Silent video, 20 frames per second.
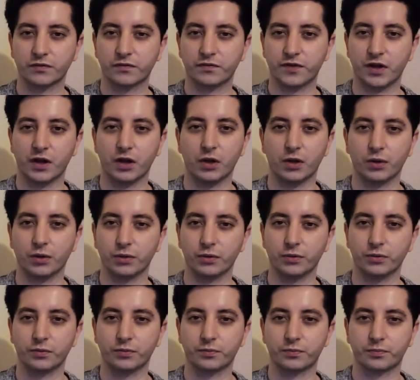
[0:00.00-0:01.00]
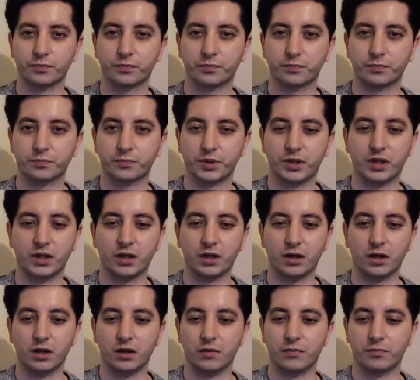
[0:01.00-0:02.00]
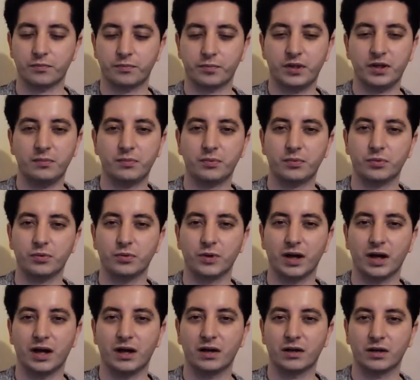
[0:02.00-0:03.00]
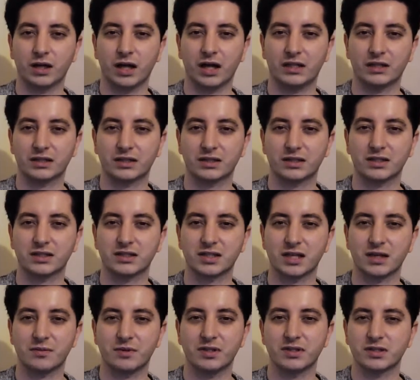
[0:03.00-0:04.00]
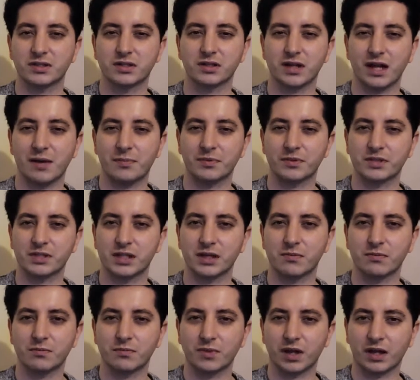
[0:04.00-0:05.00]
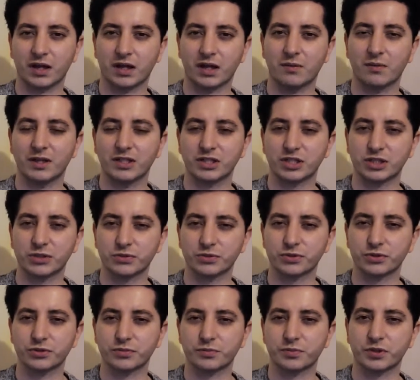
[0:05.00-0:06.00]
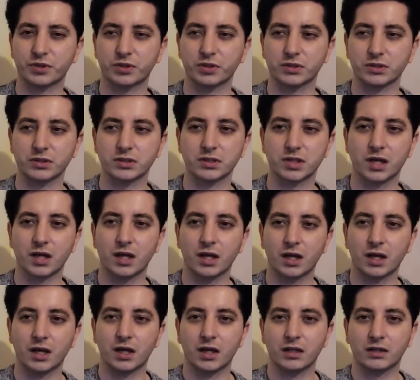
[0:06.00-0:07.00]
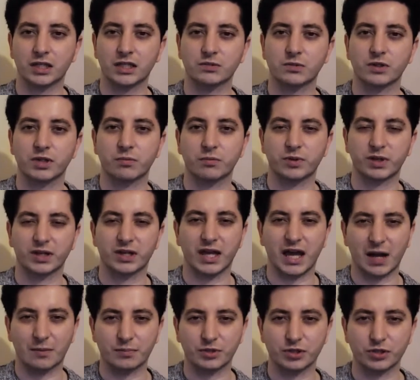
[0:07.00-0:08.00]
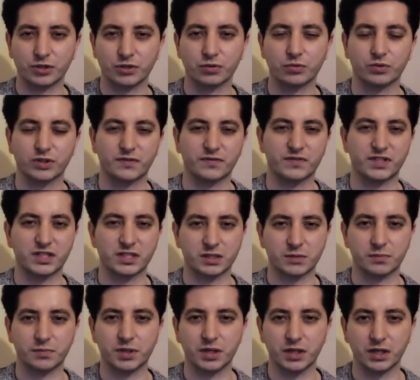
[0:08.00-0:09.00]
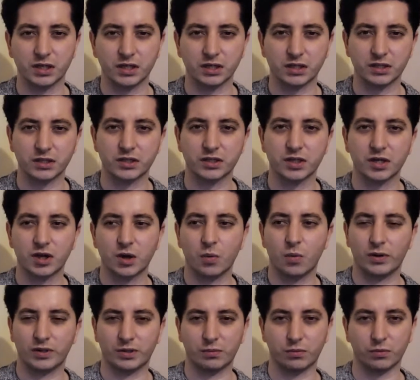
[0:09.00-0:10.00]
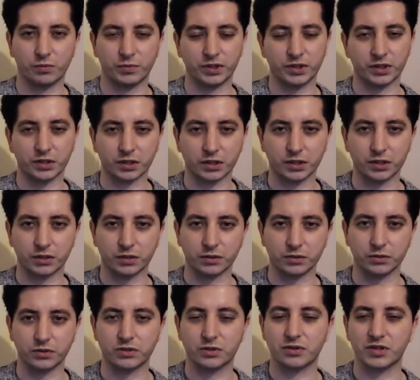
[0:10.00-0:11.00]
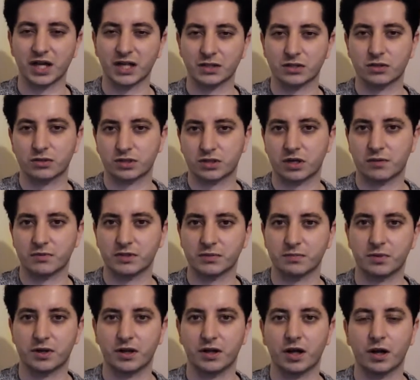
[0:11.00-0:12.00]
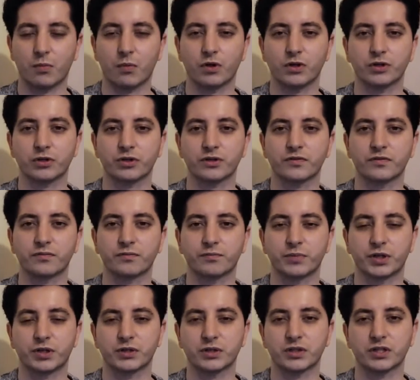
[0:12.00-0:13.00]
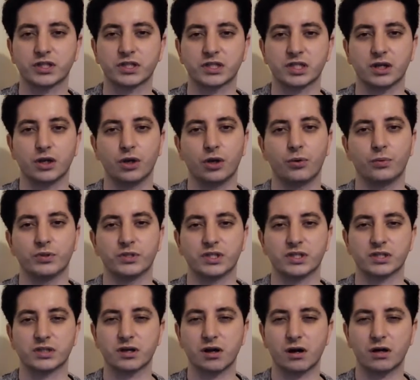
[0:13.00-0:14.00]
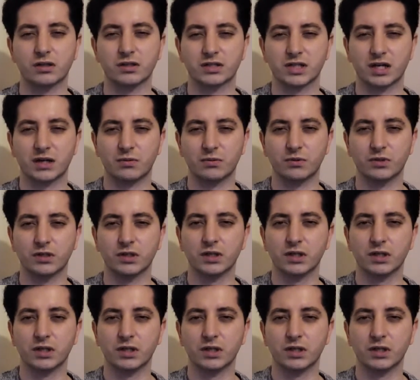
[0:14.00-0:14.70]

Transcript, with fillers: fellow uh, people who had the same incident happen to them, like him as children, because that's why they've been captured or they disappeared, why they were being killed. So that's got to come into play. And I wonder if because of this, it lowers his guard down